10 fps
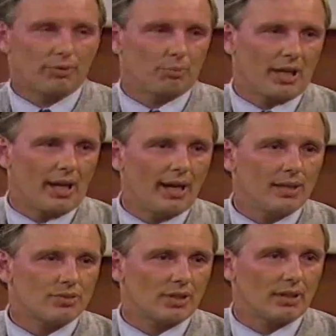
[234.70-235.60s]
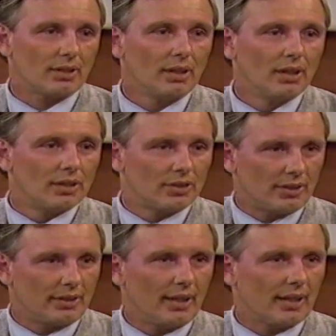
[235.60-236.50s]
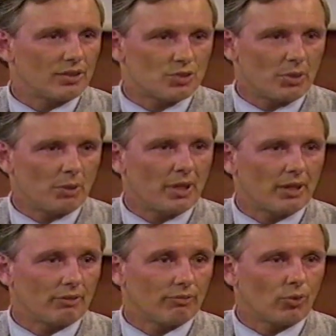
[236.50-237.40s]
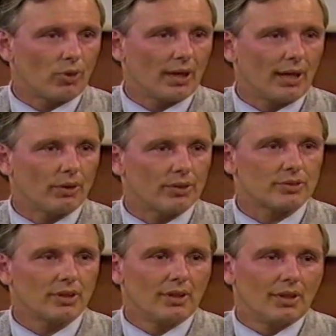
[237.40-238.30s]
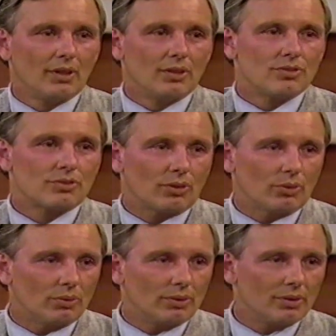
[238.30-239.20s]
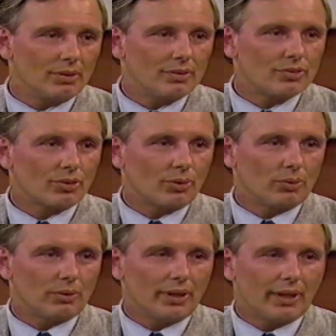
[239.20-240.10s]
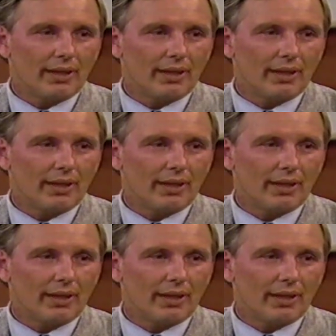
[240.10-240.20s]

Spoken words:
from the onset to death, it's been a matter of 4 hours. So, yes, so you